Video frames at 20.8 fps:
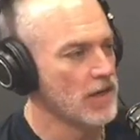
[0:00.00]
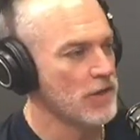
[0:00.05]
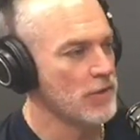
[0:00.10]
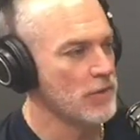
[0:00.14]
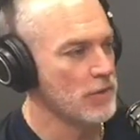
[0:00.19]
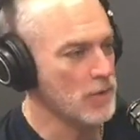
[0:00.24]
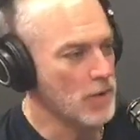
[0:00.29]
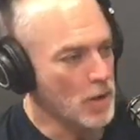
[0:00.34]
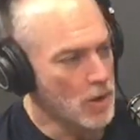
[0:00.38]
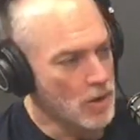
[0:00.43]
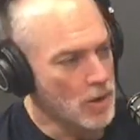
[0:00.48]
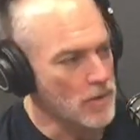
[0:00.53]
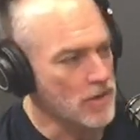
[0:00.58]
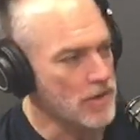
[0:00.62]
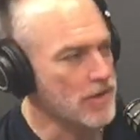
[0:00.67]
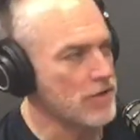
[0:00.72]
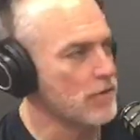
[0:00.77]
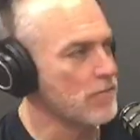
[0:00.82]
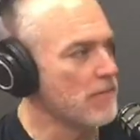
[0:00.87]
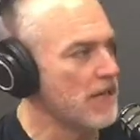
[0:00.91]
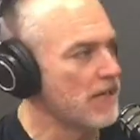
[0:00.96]
you go out
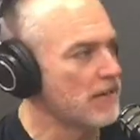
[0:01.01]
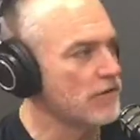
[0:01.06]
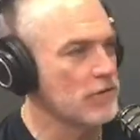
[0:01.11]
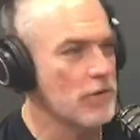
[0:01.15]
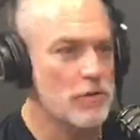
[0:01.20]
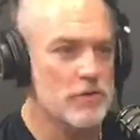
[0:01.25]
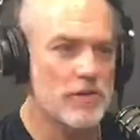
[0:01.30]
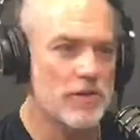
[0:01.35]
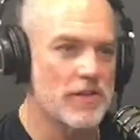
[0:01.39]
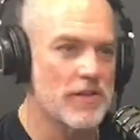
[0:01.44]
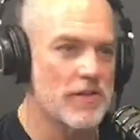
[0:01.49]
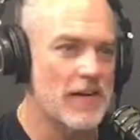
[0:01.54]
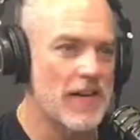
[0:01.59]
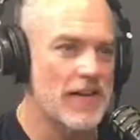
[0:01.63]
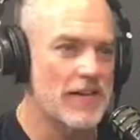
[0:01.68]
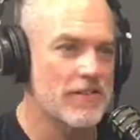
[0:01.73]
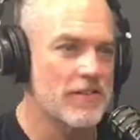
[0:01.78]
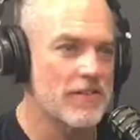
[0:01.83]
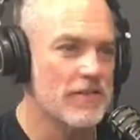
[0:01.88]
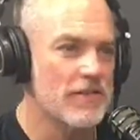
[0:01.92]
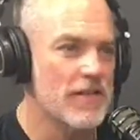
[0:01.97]
and you make social
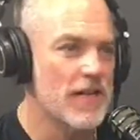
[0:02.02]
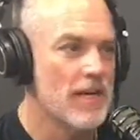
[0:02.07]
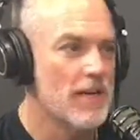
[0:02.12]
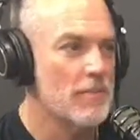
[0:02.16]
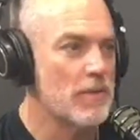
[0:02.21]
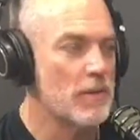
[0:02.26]
interactions.